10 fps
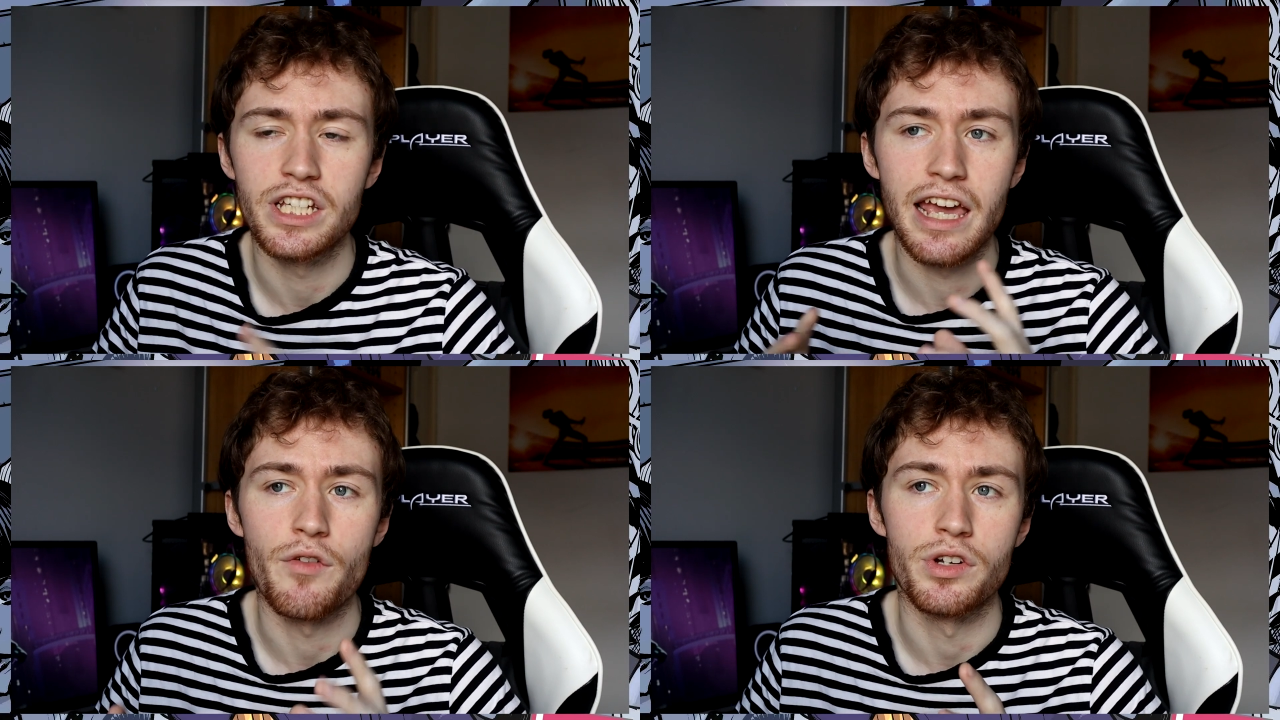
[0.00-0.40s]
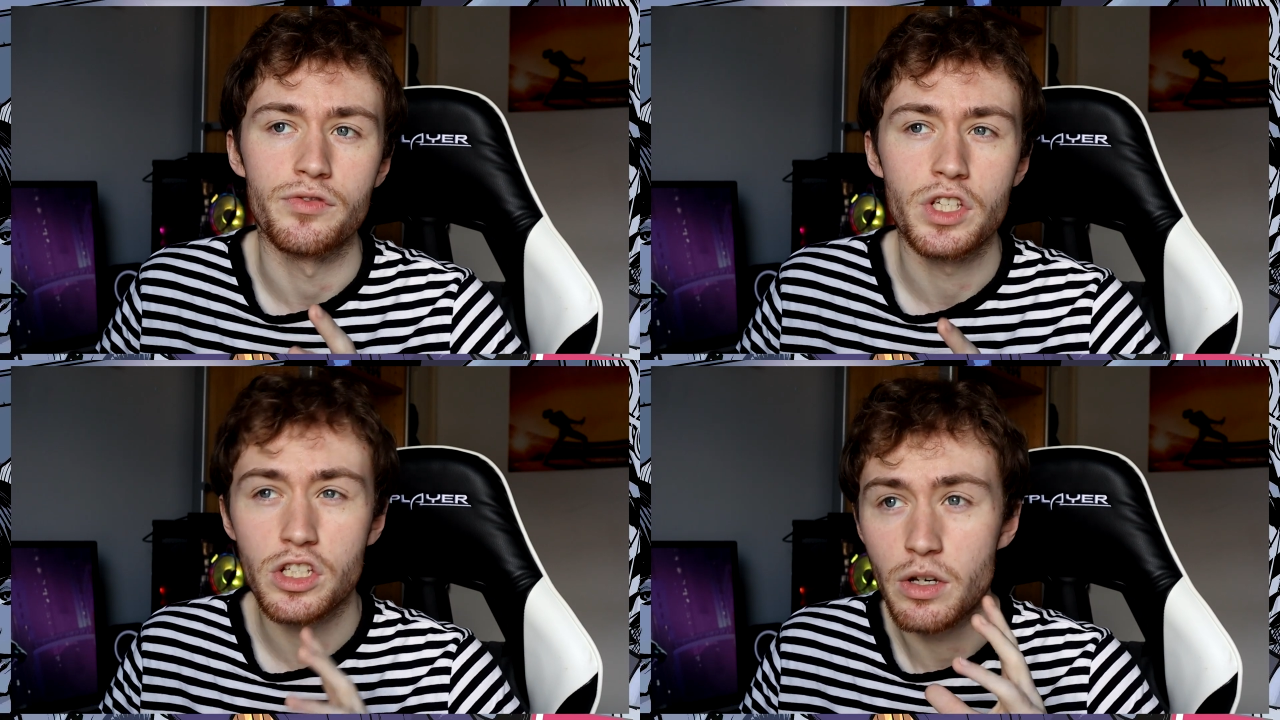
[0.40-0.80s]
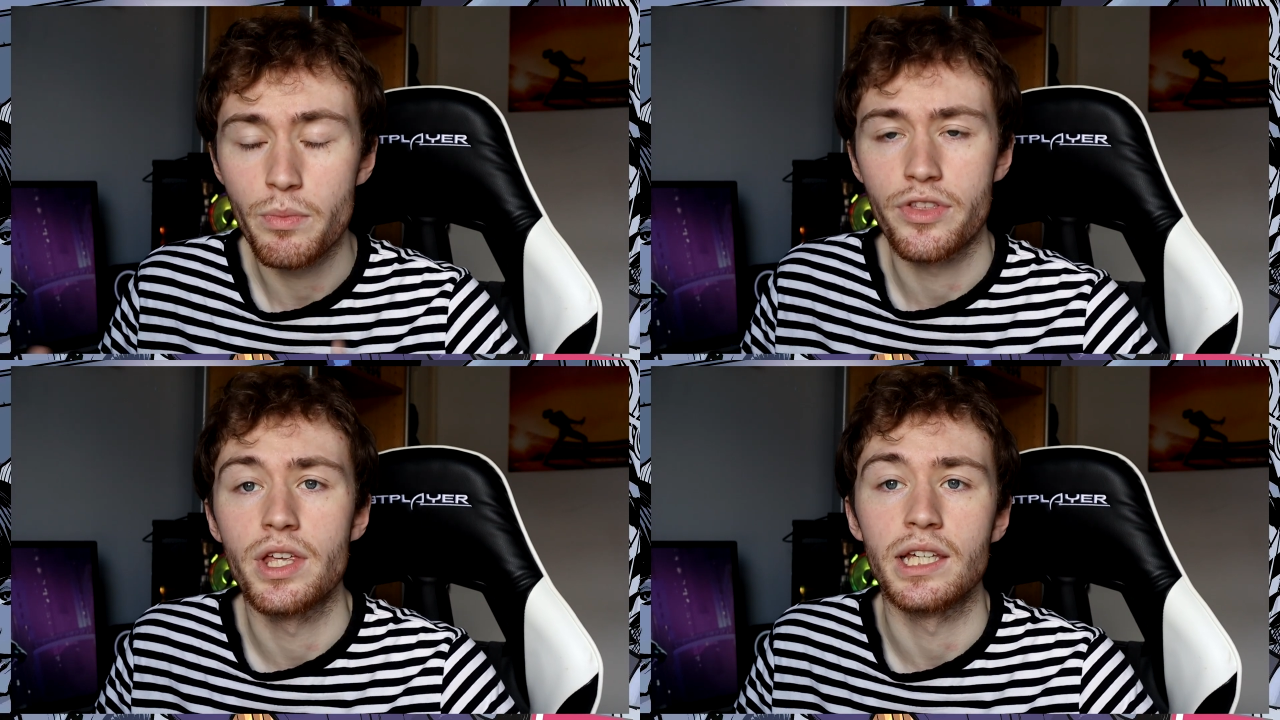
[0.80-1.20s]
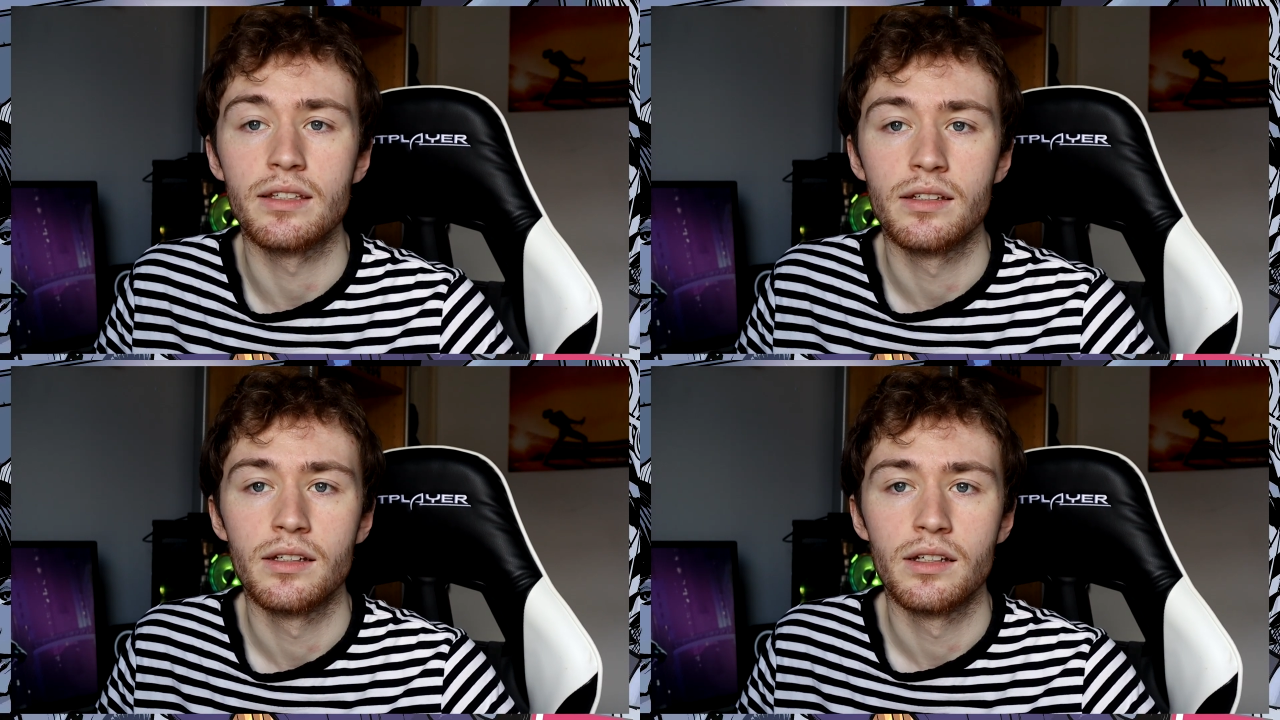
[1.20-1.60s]
to get rid of
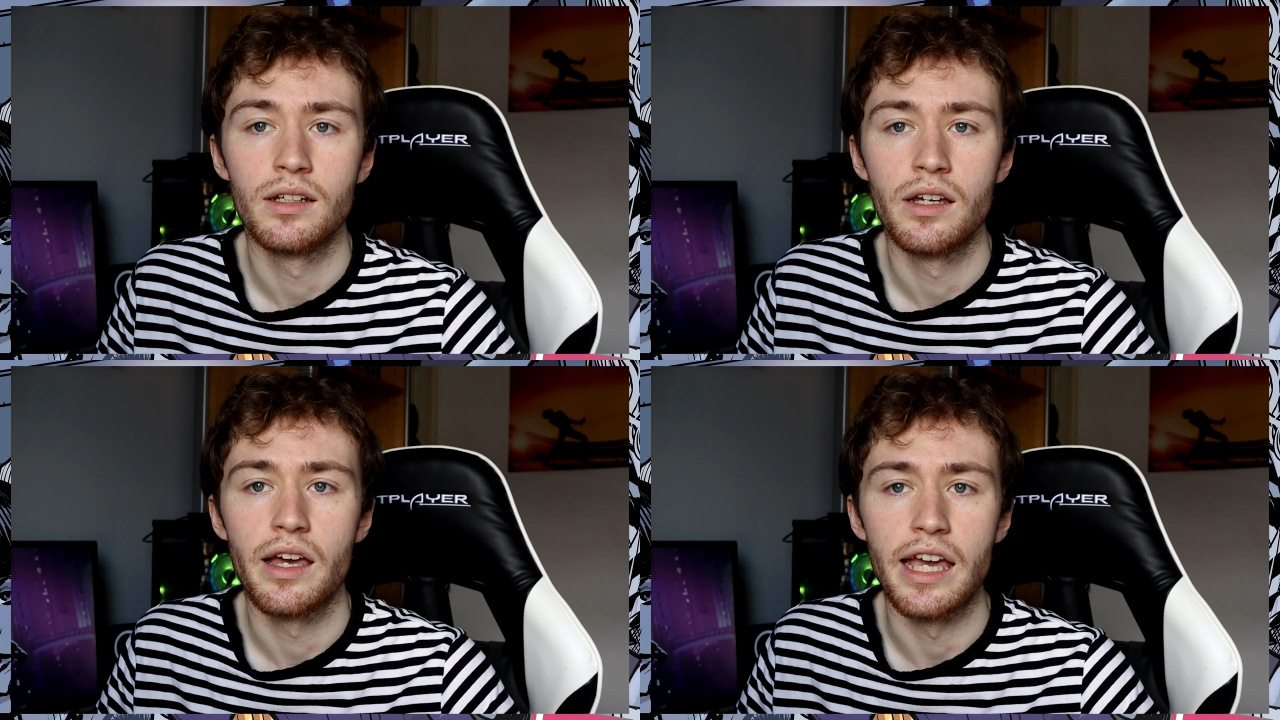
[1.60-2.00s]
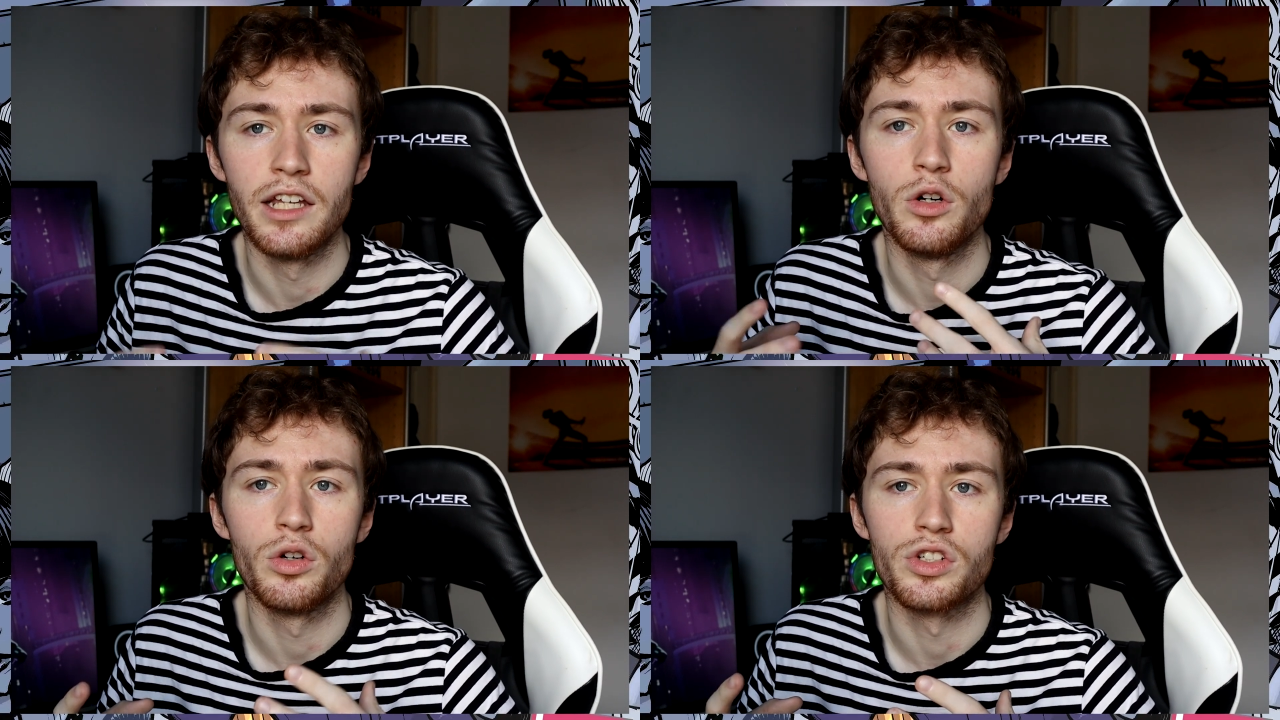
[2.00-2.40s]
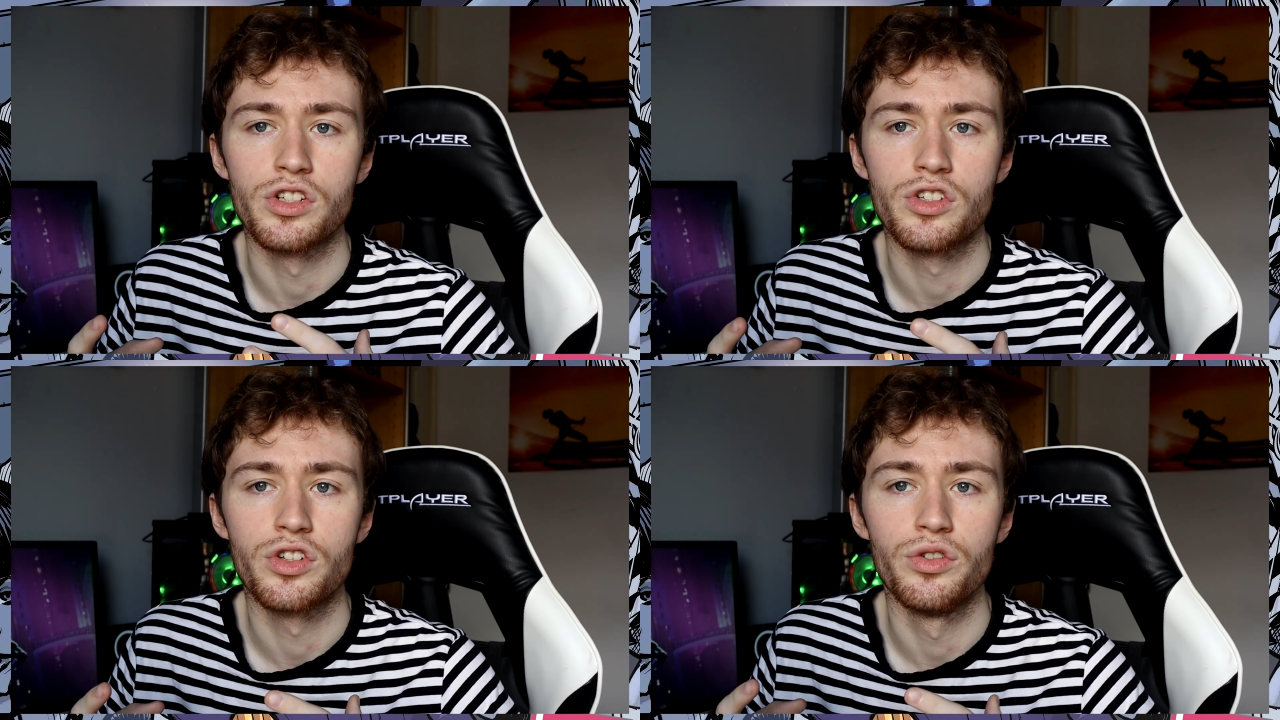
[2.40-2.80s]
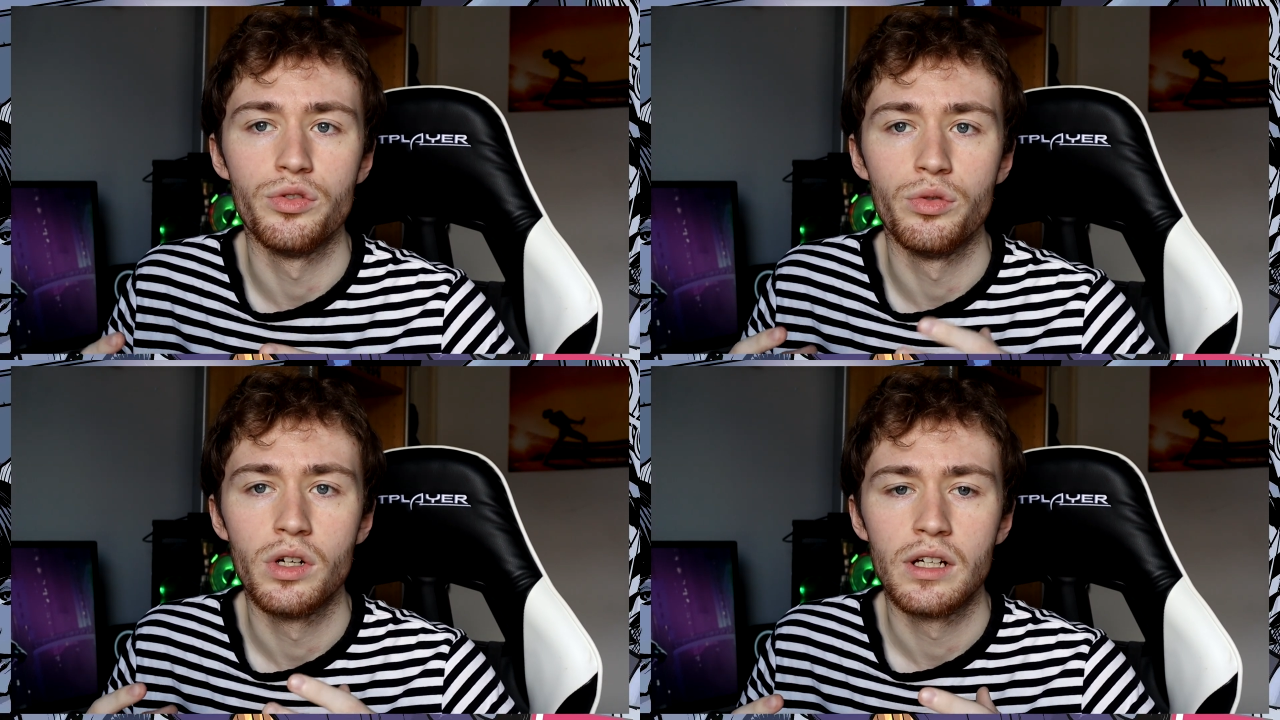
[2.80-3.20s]
something in order
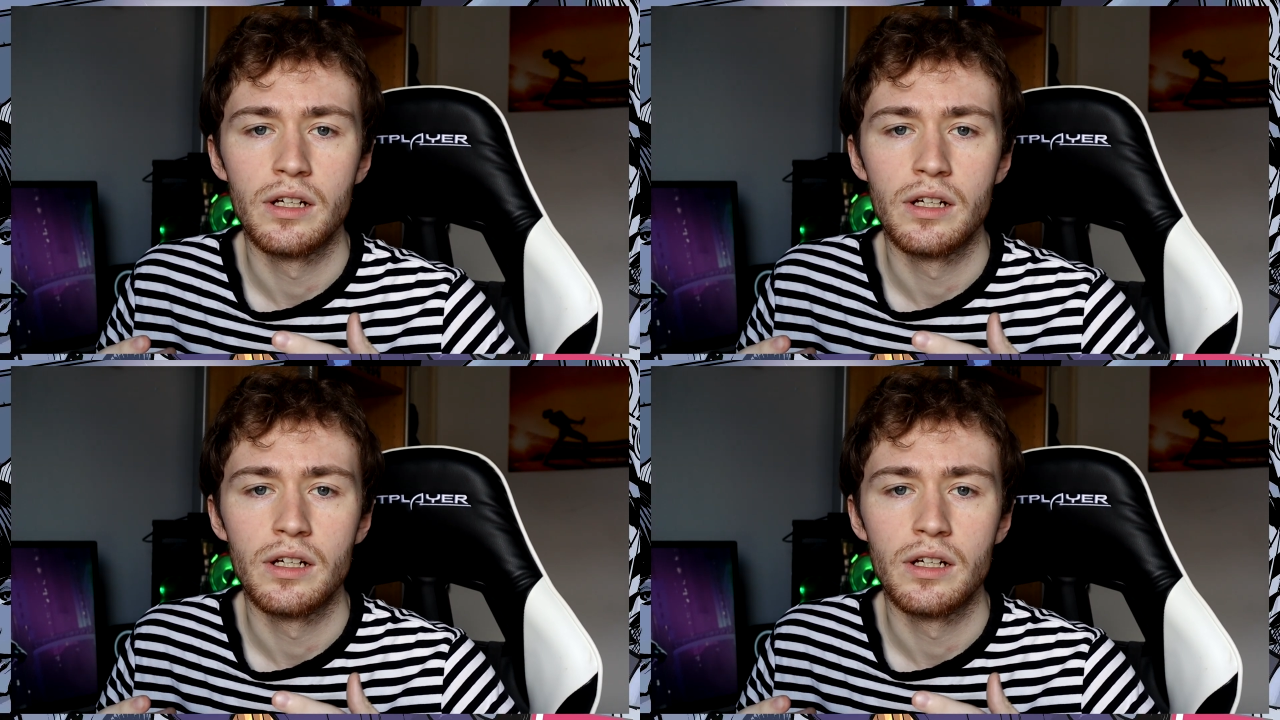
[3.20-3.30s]
to